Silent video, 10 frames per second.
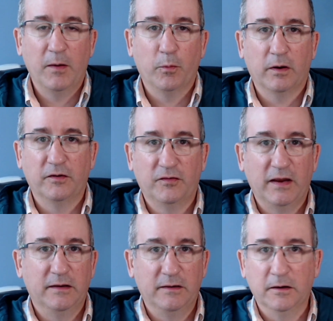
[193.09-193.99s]
We're going to say
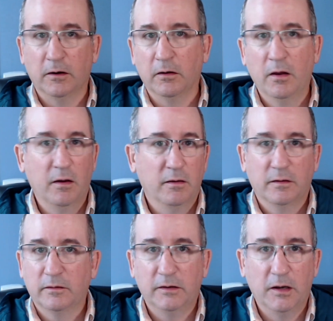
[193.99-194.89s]
dear,
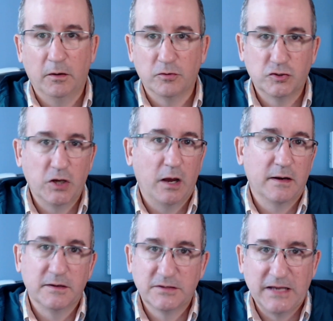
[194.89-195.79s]
John
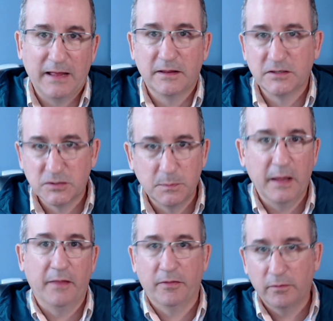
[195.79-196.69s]
and Sally
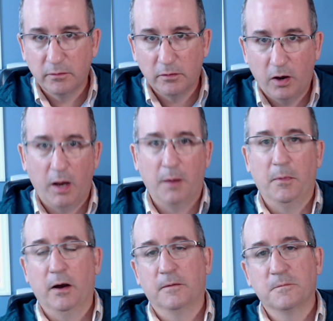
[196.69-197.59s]
Smith,
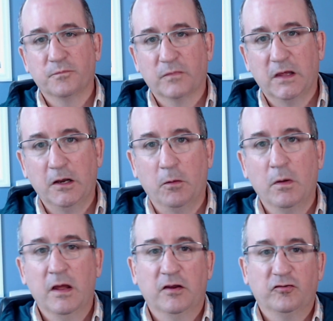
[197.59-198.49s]
comma,
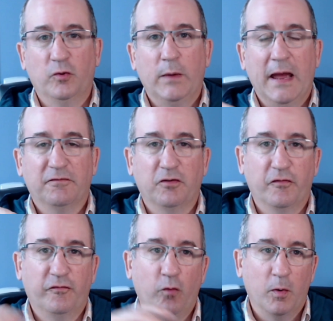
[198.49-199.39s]
So we have to
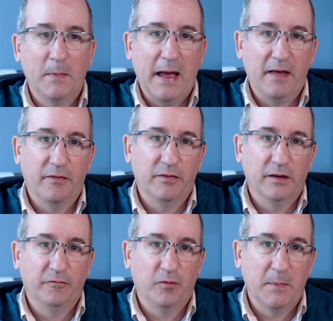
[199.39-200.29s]
format the
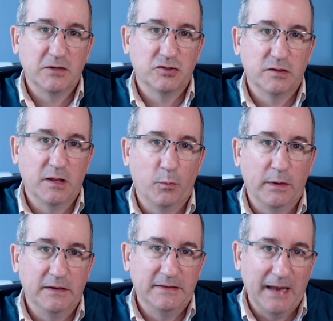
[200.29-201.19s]
information that we
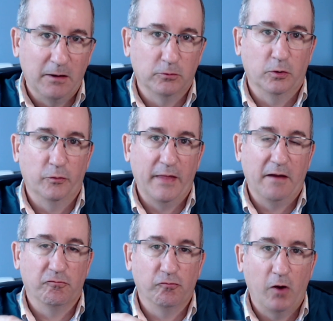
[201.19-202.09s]
download, that
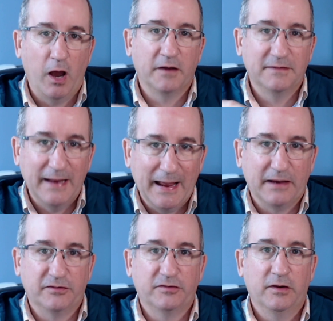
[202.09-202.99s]
raw
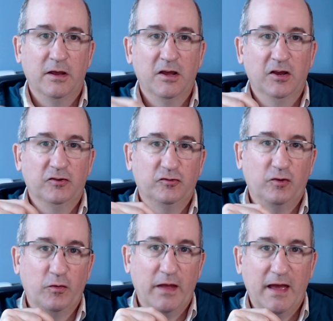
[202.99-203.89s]
text, so
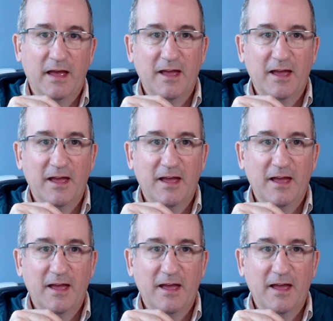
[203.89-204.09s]
that